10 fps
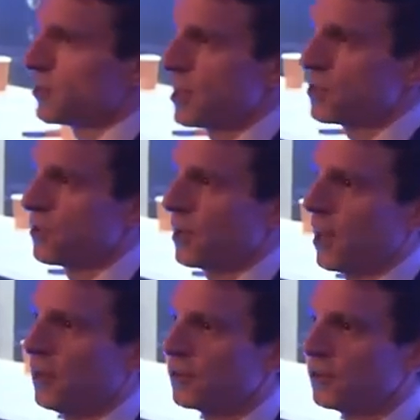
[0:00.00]
Centre in
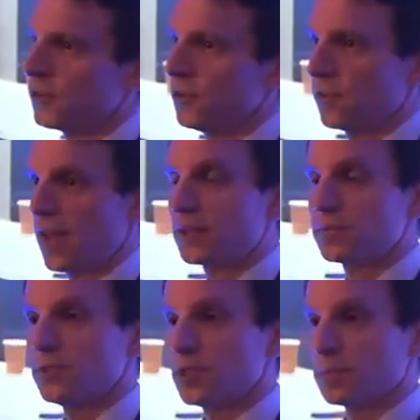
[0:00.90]
London to do that,
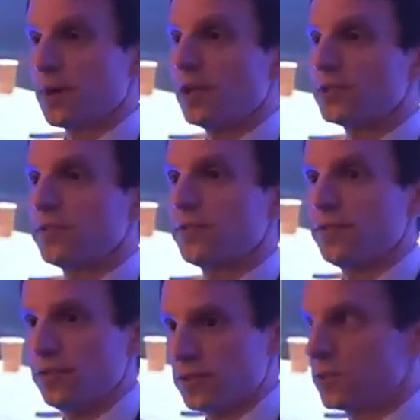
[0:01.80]
which is part of the
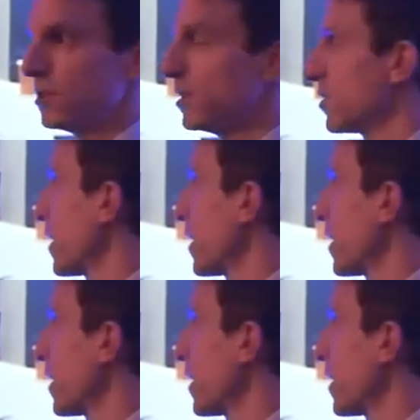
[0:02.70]
Future Cities